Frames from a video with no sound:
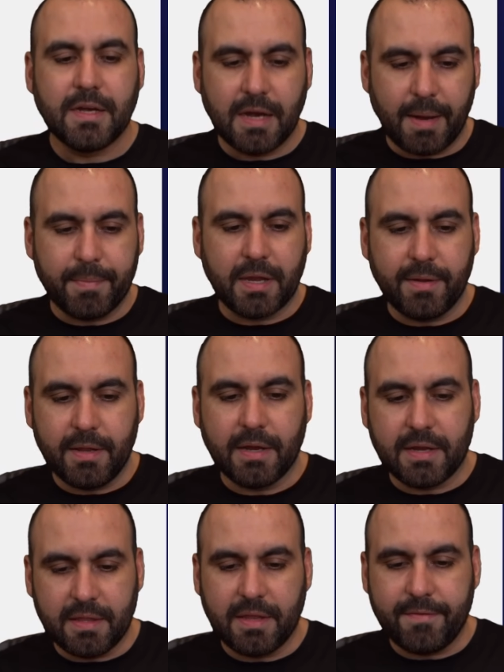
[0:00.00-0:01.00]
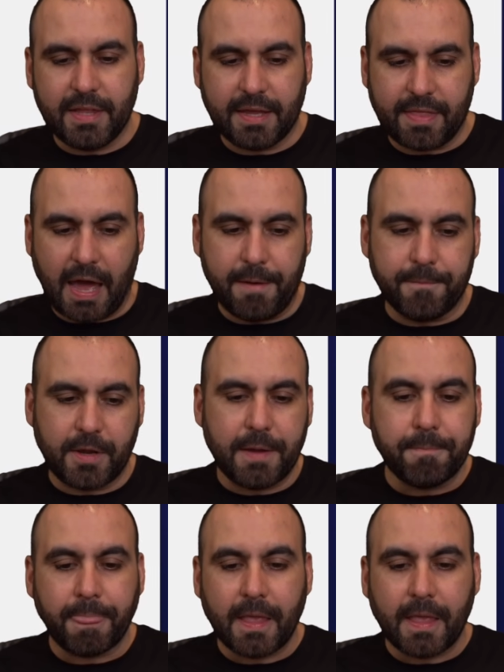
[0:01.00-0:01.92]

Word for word: I'm going to leave it like that. Okay.